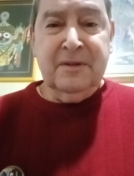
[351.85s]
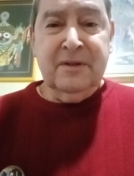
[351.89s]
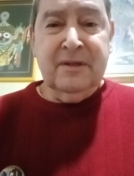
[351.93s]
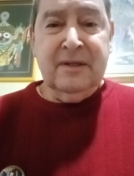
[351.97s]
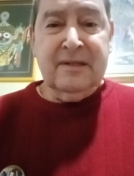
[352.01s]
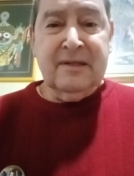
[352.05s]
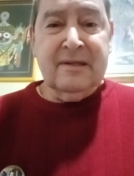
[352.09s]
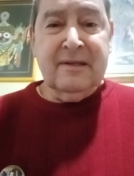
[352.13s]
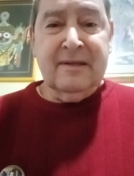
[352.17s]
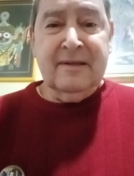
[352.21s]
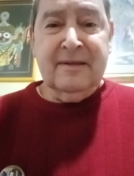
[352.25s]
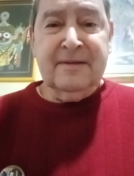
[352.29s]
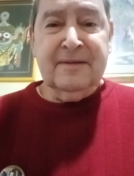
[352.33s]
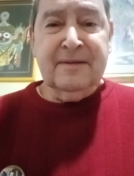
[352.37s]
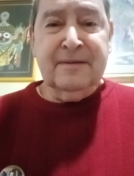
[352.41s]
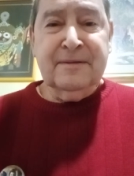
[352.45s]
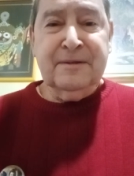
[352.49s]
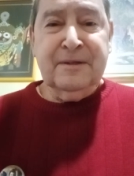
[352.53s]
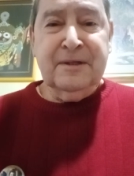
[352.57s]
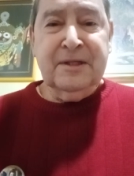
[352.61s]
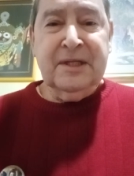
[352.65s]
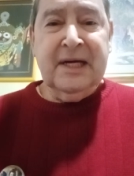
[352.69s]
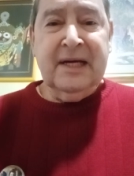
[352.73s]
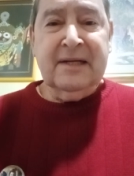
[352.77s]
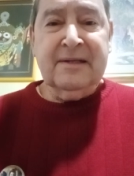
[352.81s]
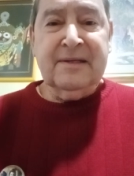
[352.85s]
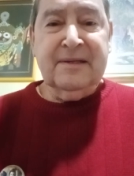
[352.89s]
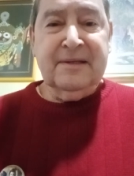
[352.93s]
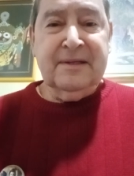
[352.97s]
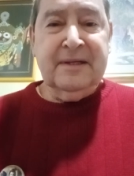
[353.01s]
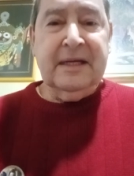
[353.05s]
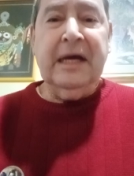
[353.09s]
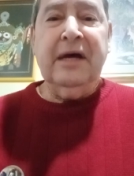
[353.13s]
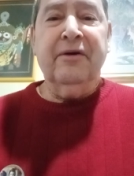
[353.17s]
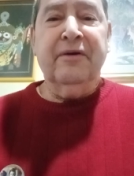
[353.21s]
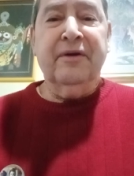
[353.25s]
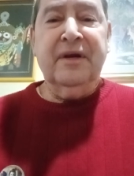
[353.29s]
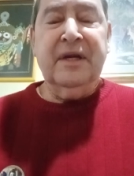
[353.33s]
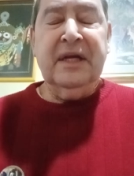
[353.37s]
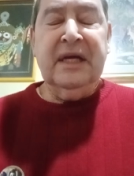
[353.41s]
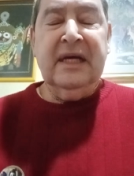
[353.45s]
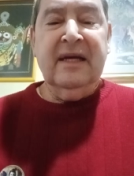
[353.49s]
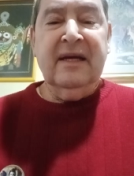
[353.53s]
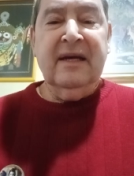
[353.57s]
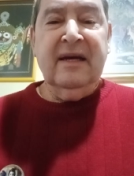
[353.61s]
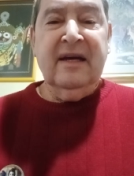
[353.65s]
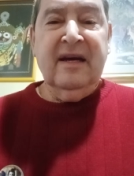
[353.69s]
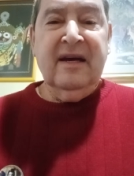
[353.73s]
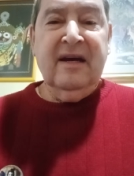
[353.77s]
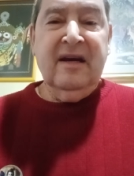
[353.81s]
Just listen to that sound
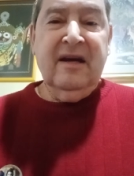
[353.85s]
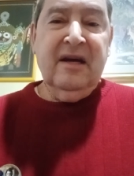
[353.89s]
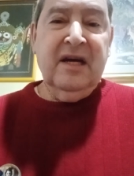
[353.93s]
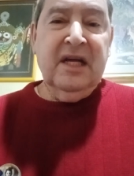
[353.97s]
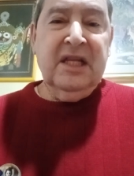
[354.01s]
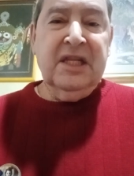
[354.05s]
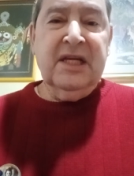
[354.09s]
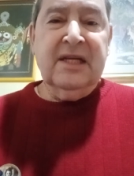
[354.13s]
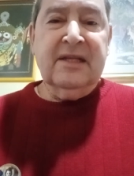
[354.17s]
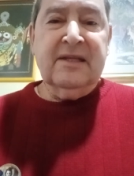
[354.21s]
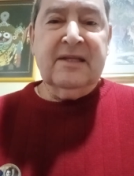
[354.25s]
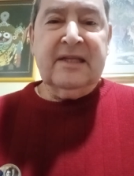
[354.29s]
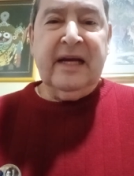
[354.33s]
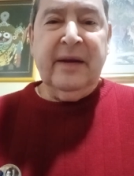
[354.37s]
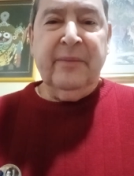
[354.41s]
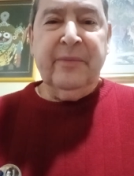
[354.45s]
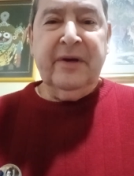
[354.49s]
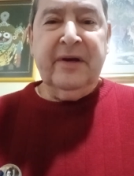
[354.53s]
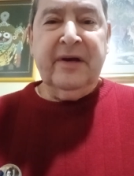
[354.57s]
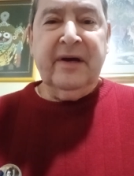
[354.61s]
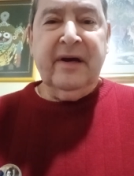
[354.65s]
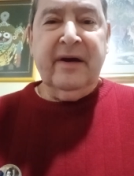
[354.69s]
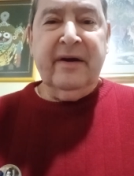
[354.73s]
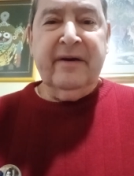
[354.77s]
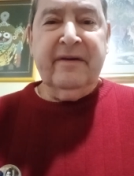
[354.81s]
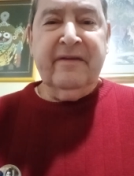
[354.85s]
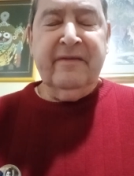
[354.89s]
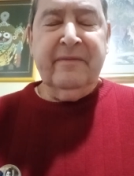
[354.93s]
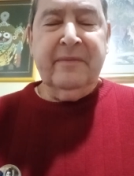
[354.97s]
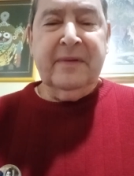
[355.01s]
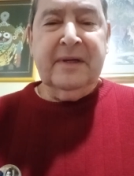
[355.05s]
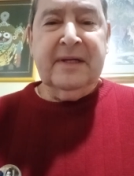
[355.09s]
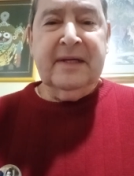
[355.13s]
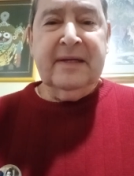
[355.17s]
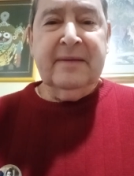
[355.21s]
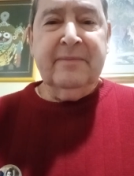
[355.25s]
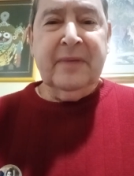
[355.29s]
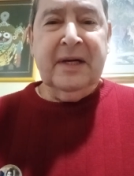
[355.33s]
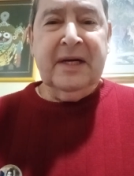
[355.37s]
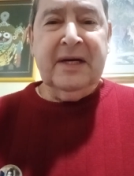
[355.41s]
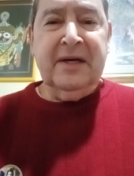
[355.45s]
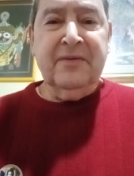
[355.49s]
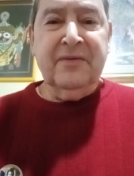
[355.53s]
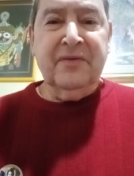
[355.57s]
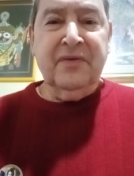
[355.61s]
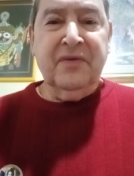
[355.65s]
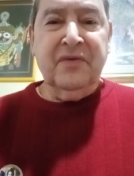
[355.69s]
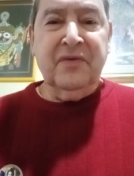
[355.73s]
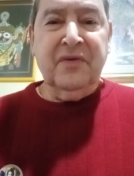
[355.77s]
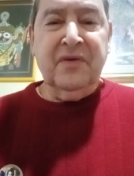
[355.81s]
that's coming out of my
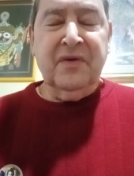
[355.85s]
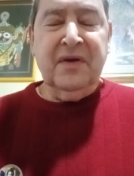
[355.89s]
mouth.